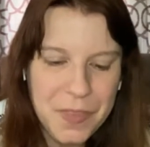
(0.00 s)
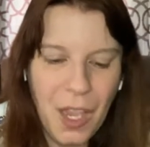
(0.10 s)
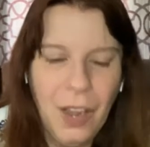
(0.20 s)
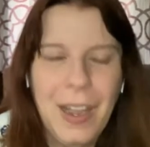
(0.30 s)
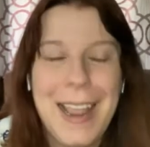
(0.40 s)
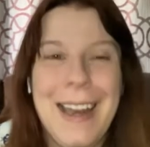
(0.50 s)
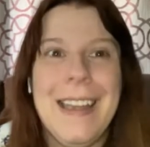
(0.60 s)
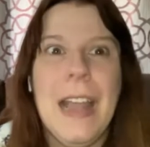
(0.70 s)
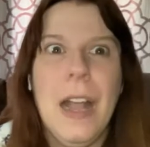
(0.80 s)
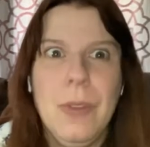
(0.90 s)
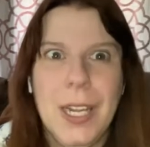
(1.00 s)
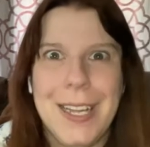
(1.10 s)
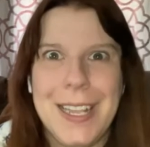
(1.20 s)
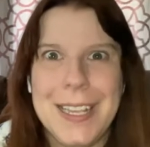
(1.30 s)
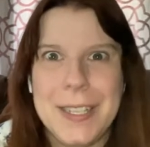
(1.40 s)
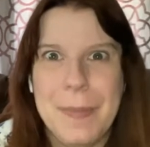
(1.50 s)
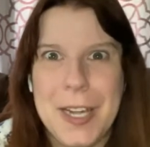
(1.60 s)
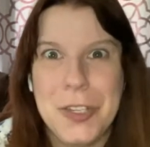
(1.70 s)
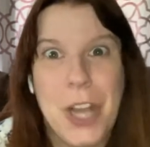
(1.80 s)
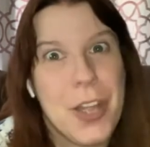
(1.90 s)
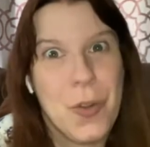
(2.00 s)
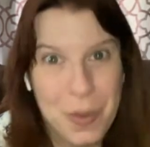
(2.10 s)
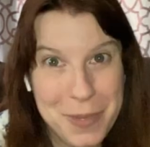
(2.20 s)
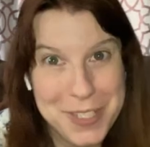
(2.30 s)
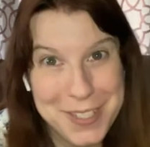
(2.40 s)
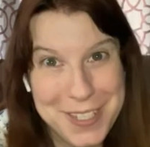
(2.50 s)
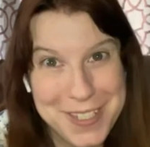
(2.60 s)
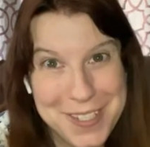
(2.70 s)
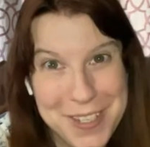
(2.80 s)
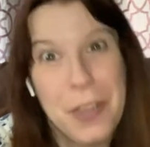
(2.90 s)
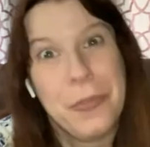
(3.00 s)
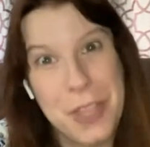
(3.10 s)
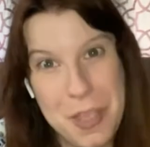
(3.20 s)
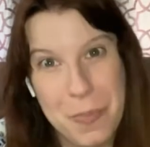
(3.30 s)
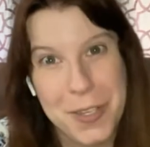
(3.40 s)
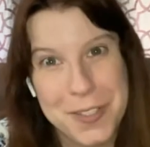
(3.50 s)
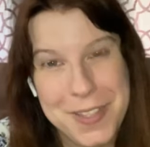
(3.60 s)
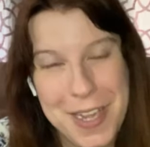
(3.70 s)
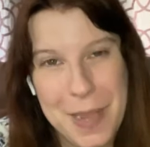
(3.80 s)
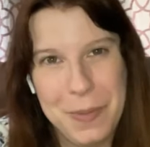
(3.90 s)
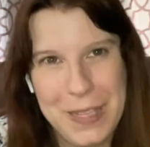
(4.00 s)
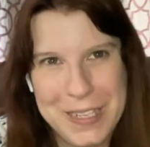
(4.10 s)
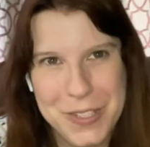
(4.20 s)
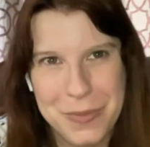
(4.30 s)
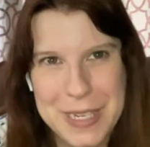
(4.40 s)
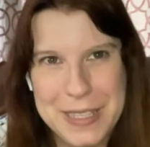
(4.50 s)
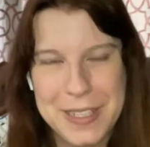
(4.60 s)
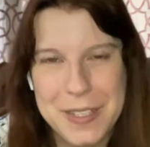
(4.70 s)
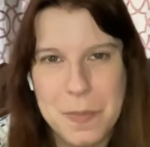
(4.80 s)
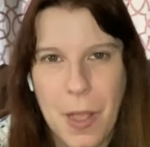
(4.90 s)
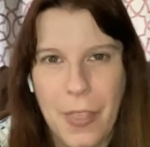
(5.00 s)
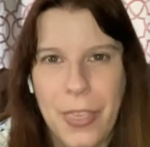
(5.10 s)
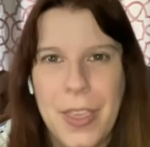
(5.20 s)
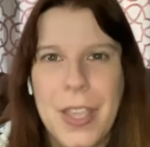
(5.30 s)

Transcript: All right, and now we're gonna get to my ginormous list of ebooks that I plan to read this month.